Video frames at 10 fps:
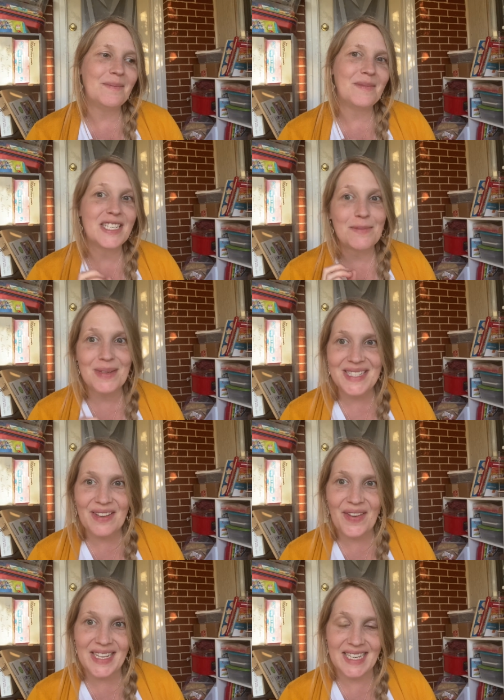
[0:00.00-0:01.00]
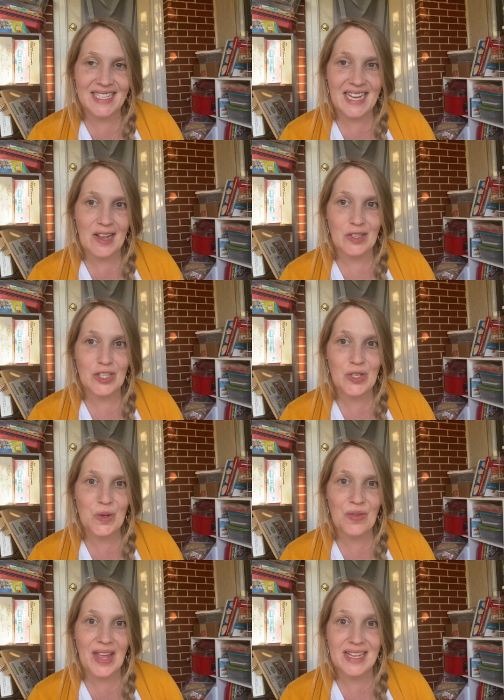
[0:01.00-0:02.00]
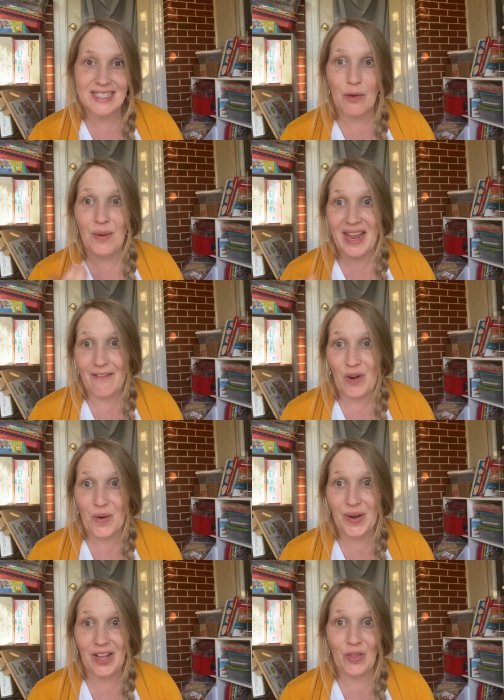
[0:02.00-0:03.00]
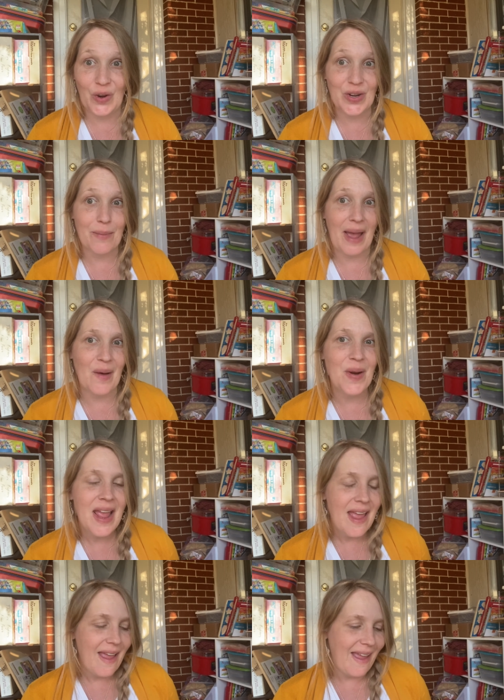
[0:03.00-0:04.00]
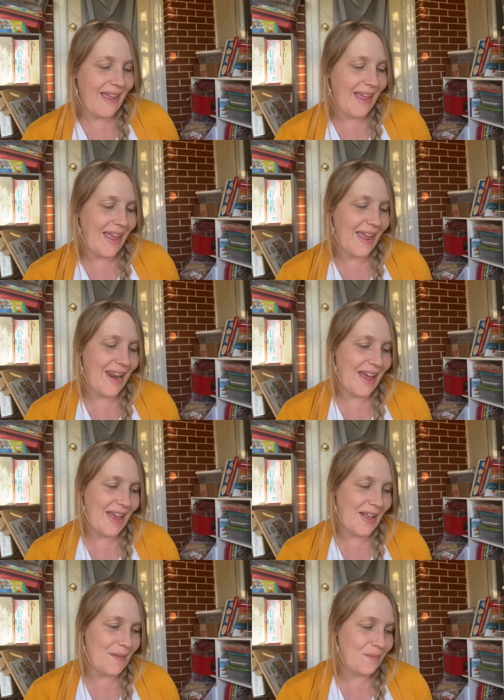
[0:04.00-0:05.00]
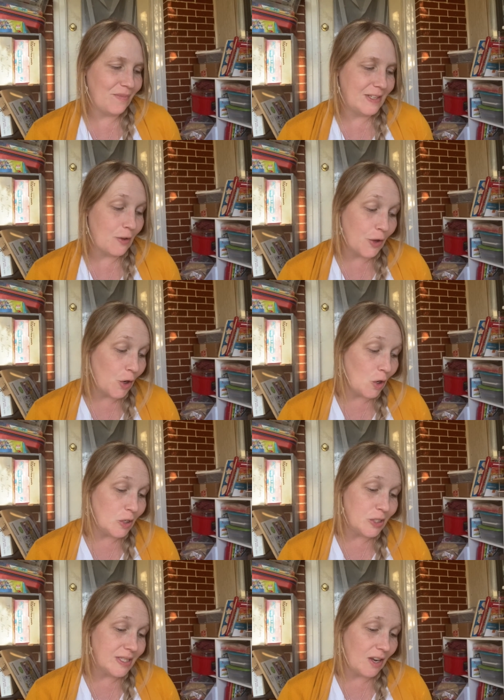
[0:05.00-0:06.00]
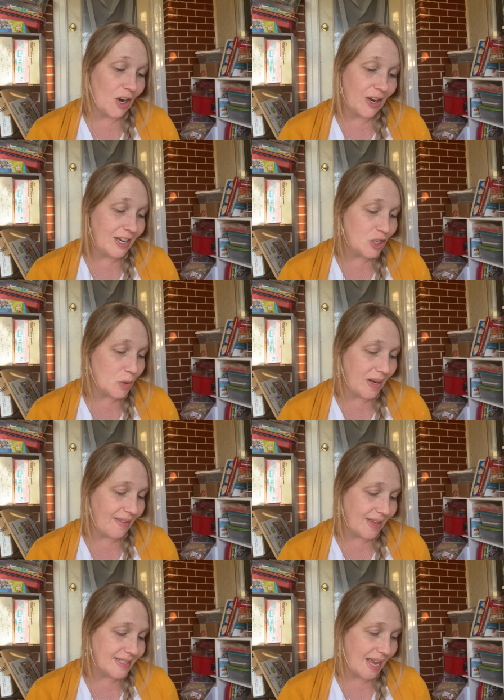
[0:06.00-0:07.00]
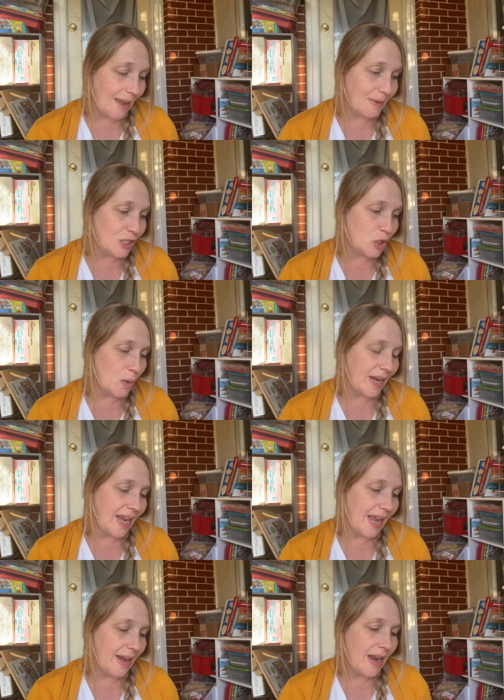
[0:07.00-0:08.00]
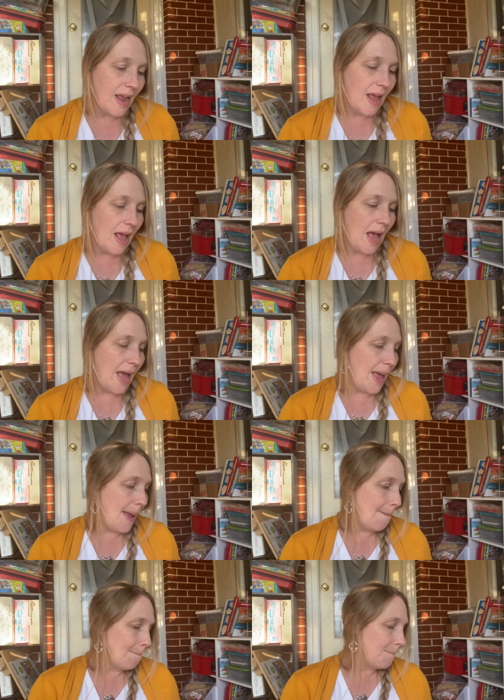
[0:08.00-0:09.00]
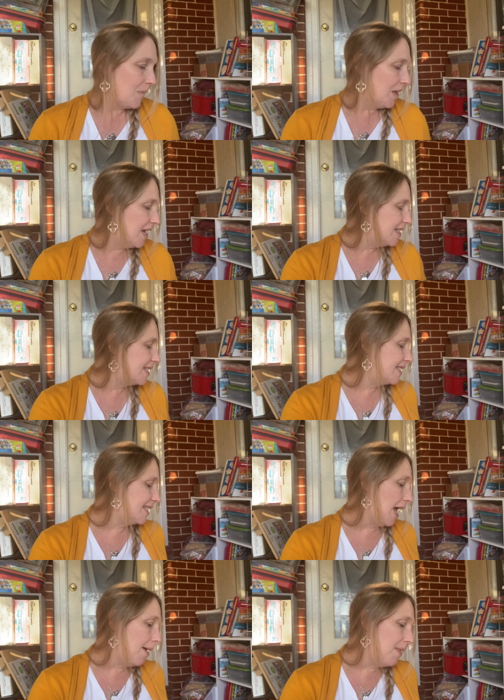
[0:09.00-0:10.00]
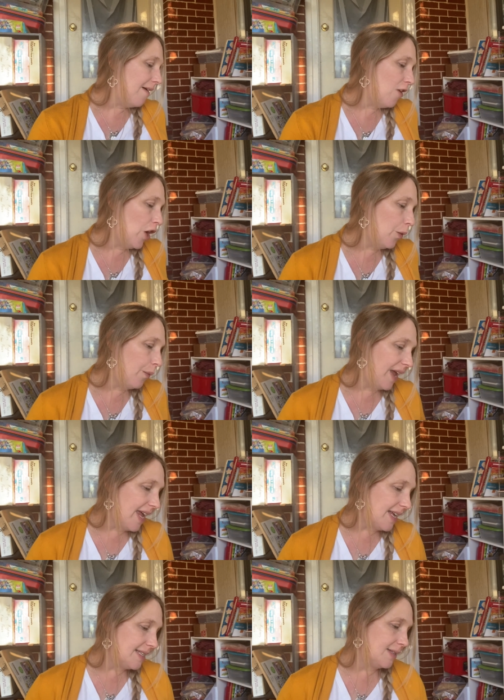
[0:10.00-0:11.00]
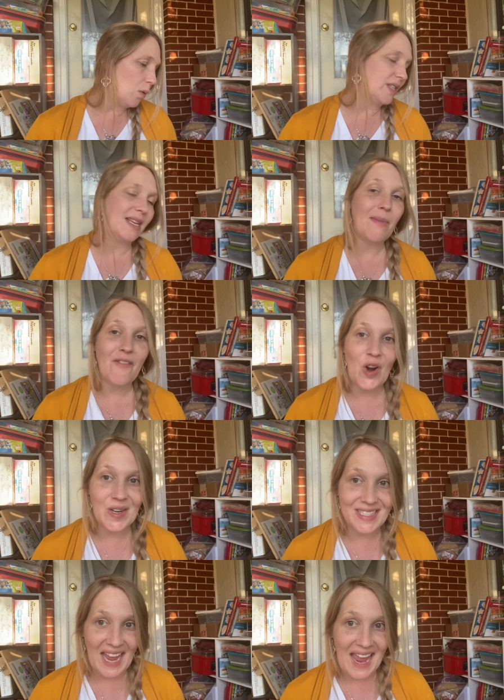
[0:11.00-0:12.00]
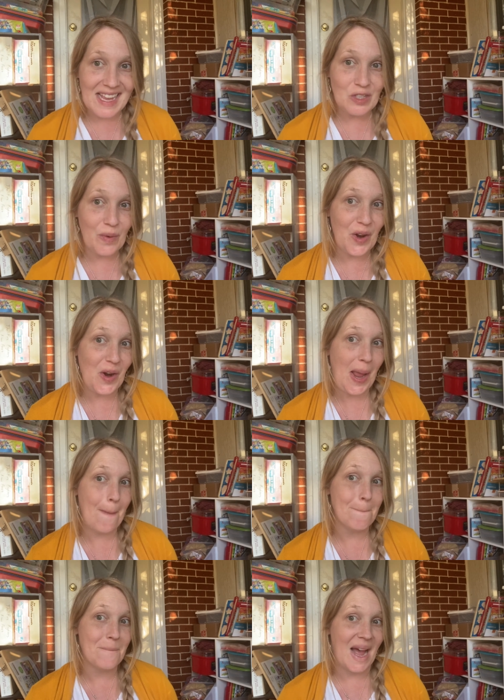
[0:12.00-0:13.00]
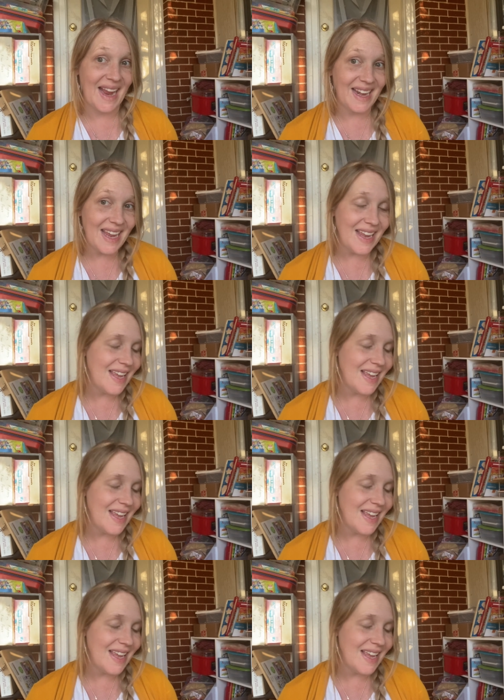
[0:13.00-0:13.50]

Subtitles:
specific details to things that we have already learned about. And so the girls are enjoying this. I'm enjoying it. Some of our weeks or some of our days we are combining